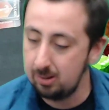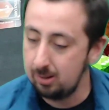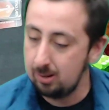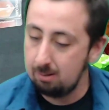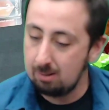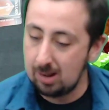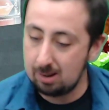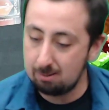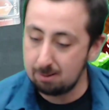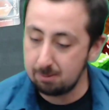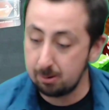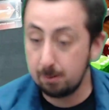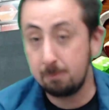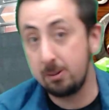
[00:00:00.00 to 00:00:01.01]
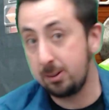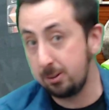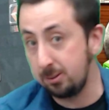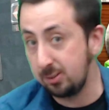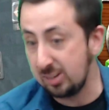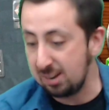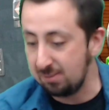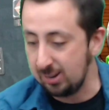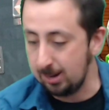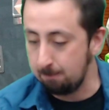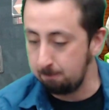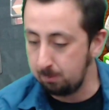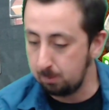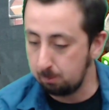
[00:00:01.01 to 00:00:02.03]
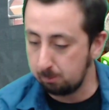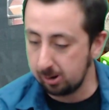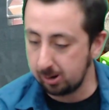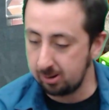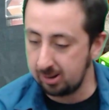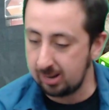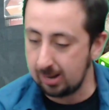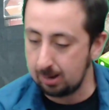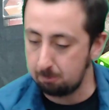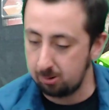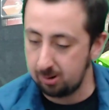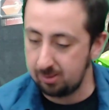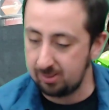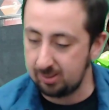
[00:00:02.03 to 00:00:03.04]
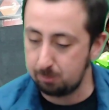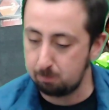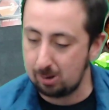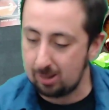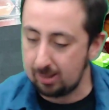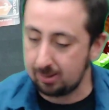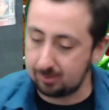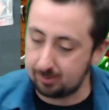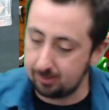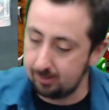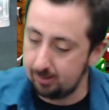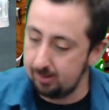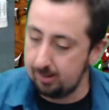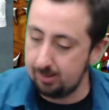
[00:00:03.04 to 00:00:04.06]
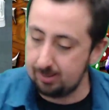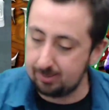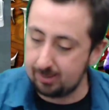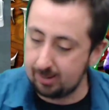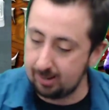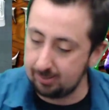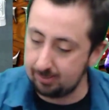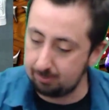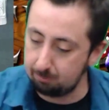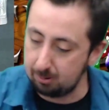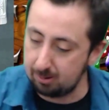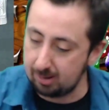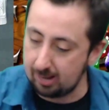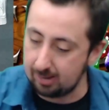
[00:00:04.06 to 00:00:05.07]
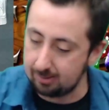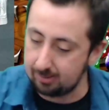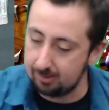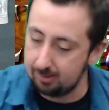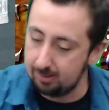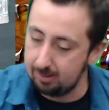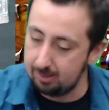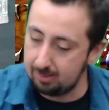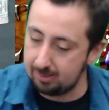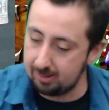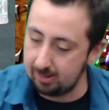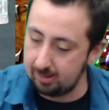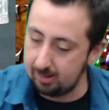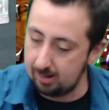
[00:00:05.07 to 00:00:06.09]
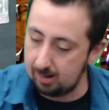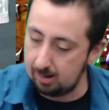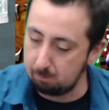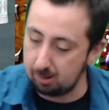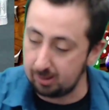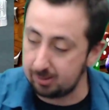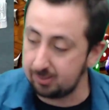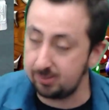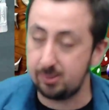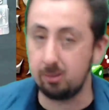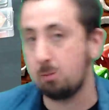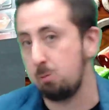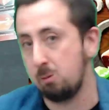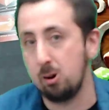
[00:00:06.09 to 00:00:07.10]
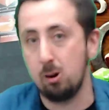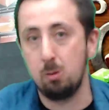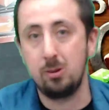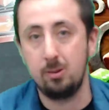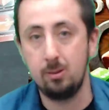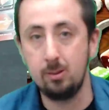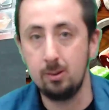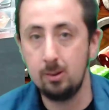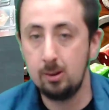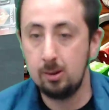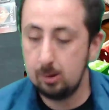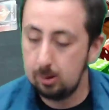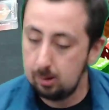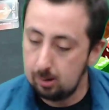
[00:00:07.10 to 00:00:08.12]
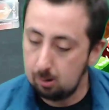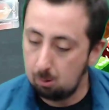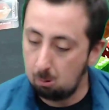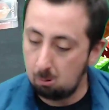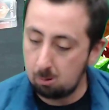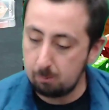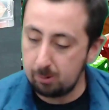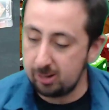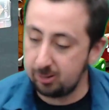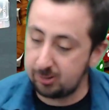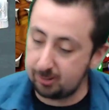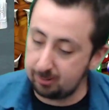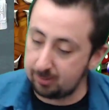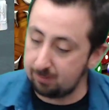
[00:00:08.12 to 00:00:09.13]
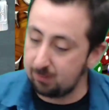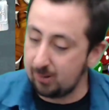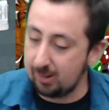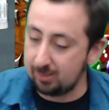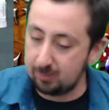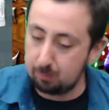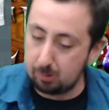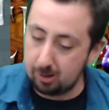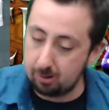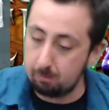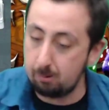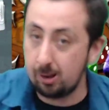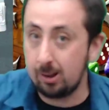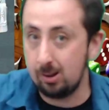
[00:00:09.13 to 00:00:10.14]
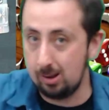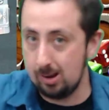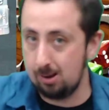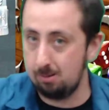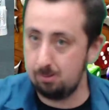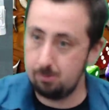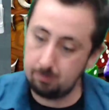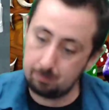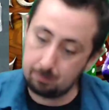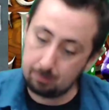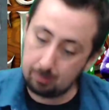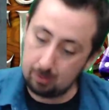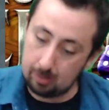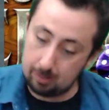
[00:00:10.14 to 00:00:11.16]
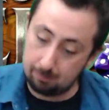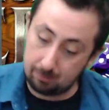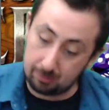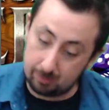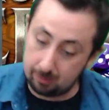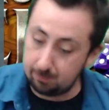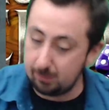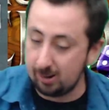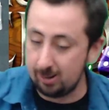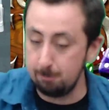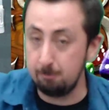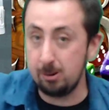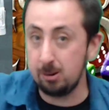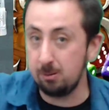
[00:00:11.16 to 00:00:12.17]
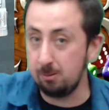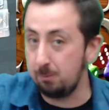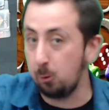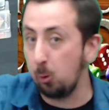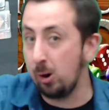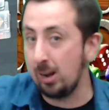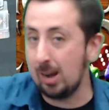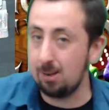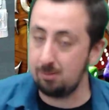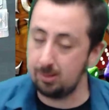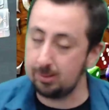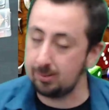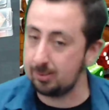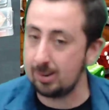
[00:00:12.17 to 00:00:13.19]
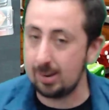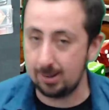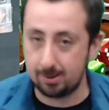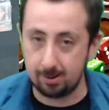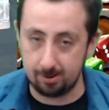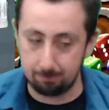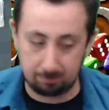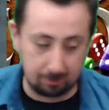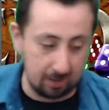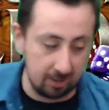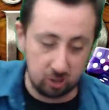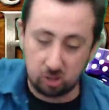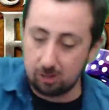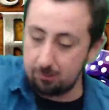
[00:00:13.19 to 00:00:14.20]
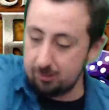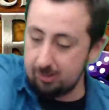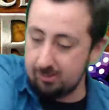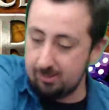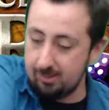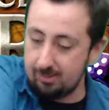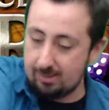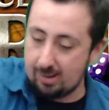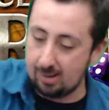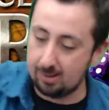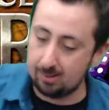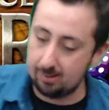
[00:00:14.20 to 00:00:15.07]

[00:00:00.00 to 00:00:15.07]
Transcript: However, if we do save him, we're going to get one of these relics. In this case, we get the relic Silk Robe. Or we can choose to fight the spider right now. And if we do fight him, we avoid having this attack card getting shuffled into the deck.